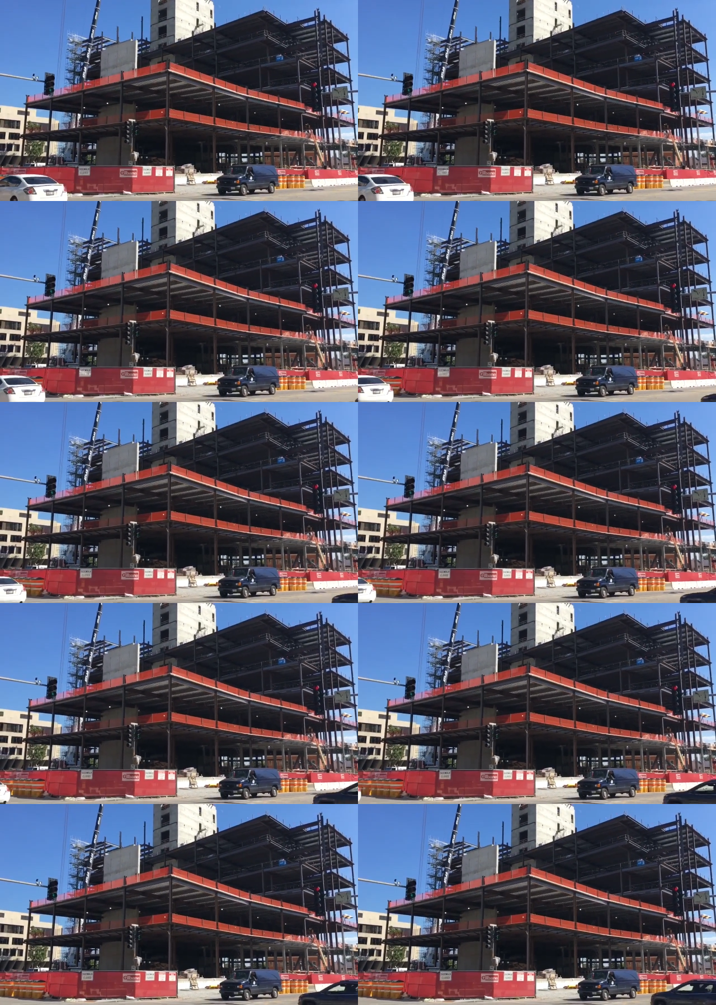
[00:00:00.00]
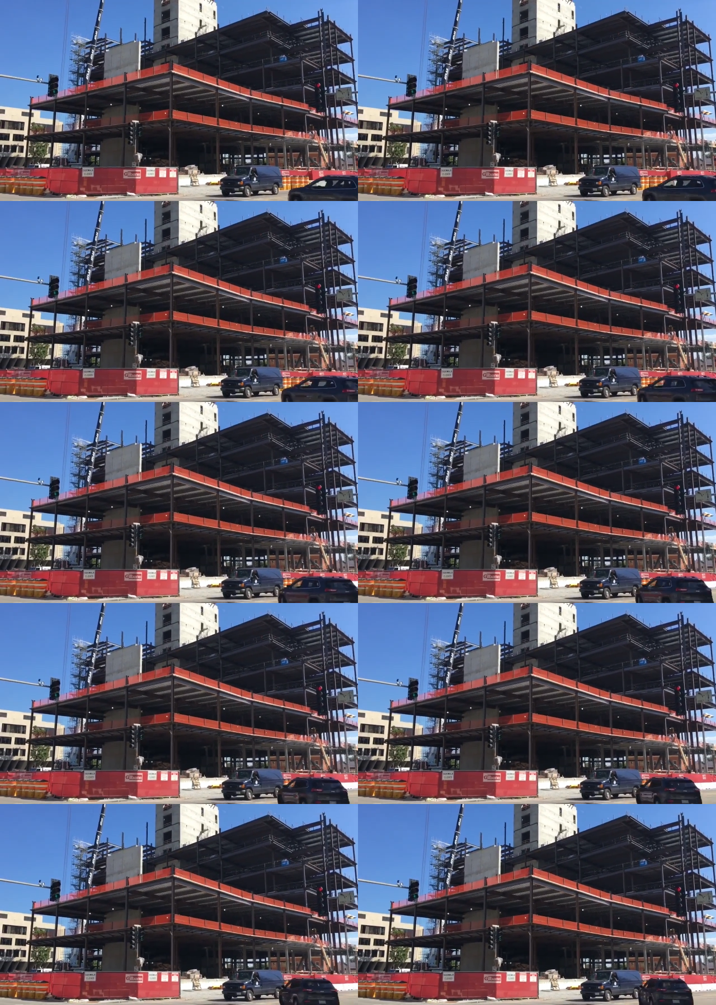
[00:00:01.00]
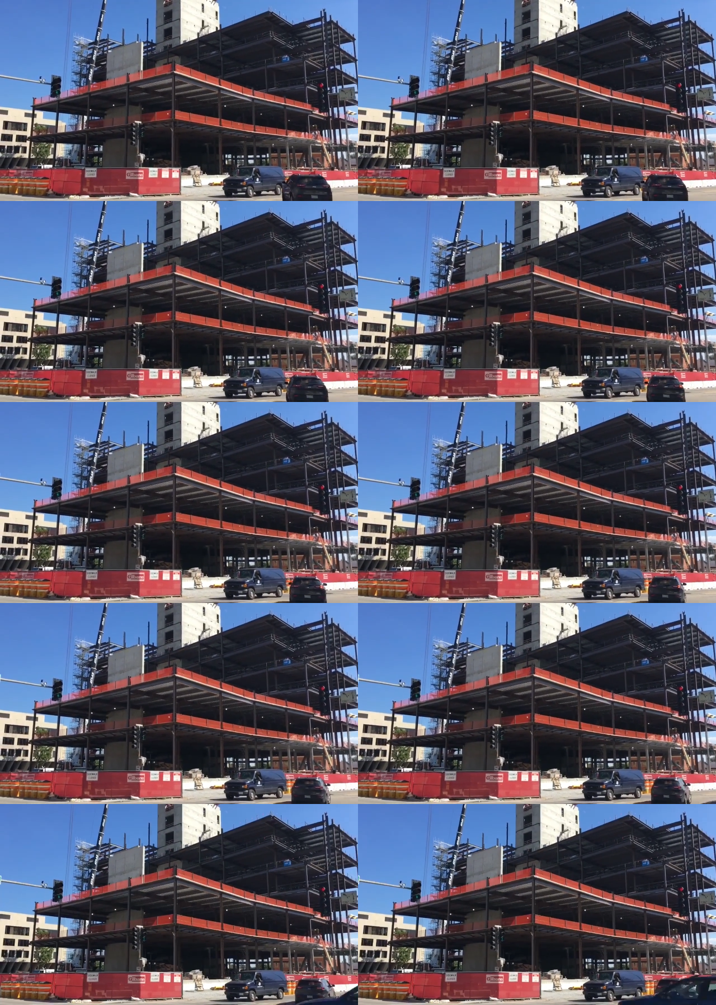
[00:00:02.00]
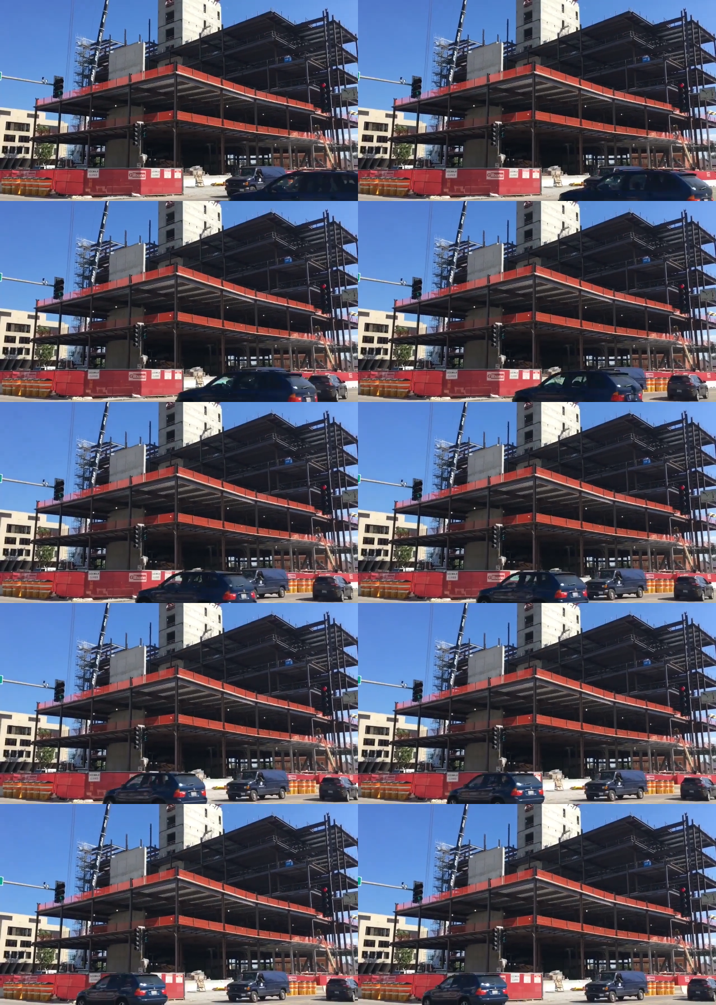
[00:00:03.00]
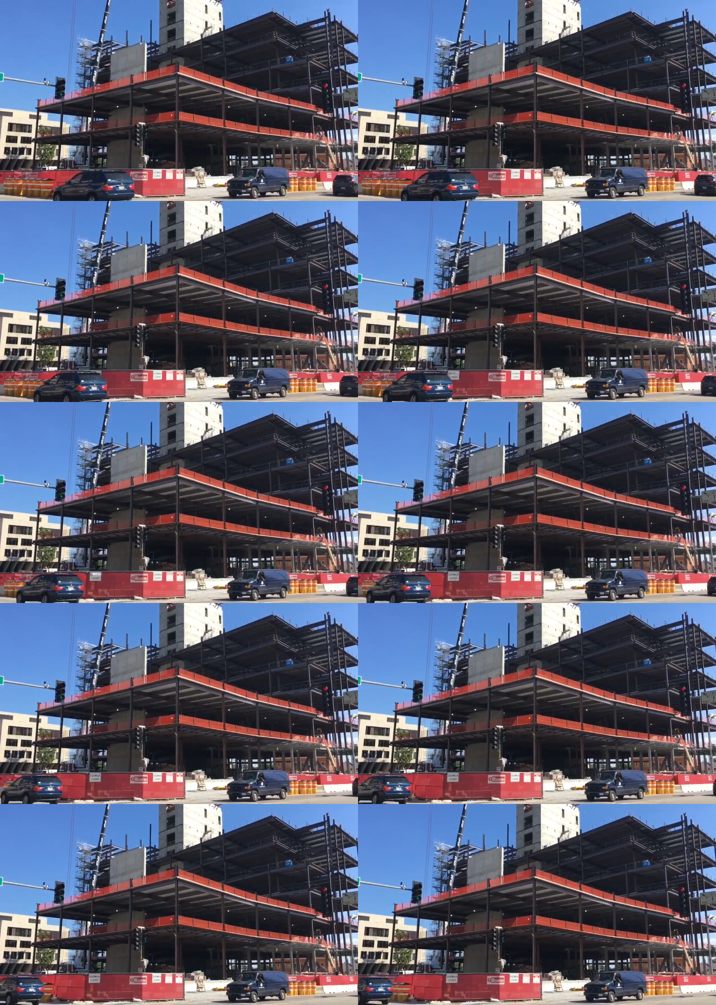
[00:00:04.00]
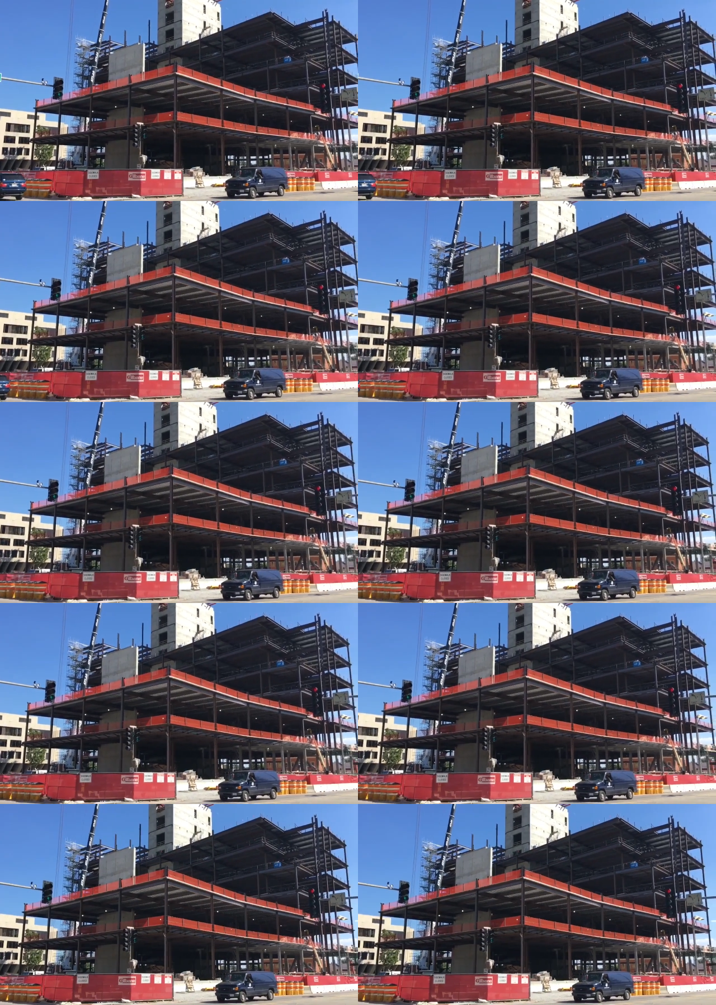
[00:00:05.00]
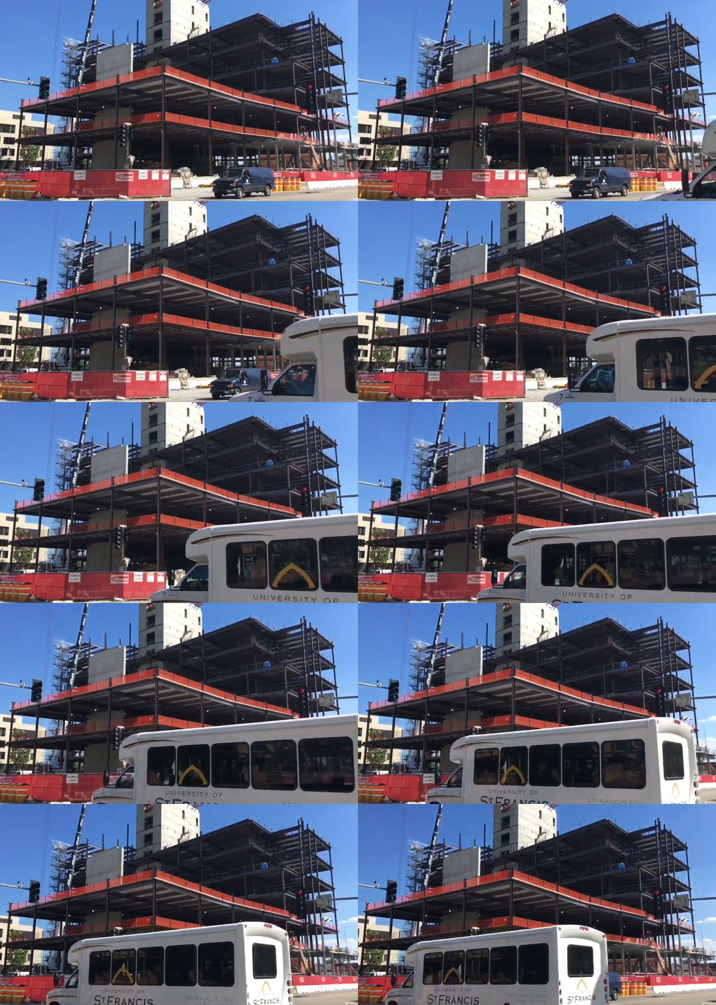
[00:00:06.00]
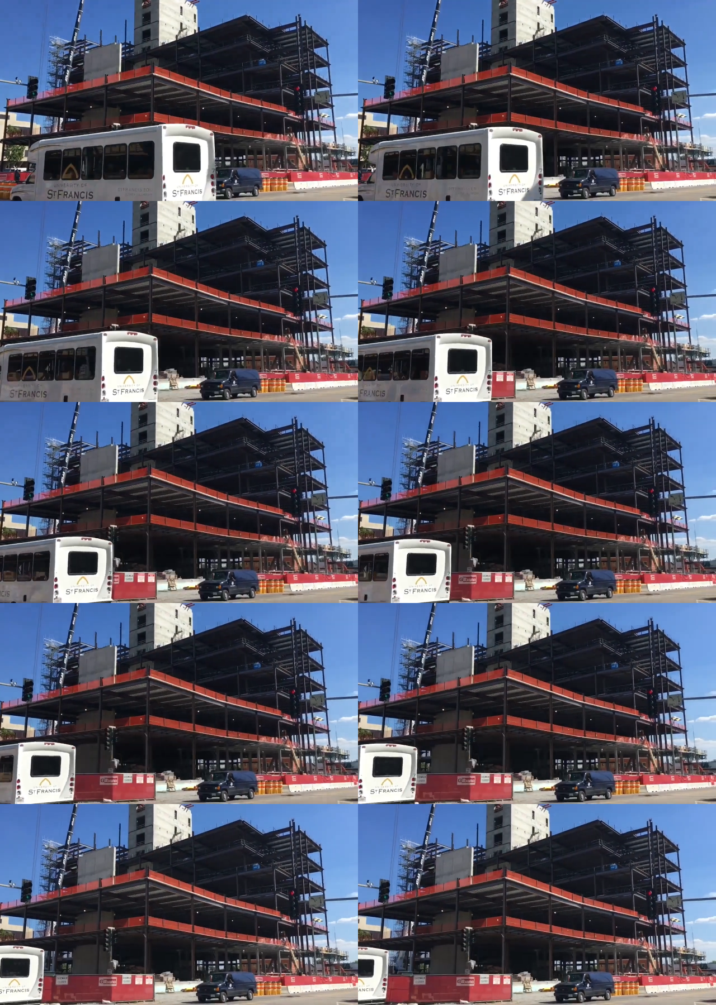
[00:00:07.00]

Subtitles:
No face is visible, so there are no lips to read.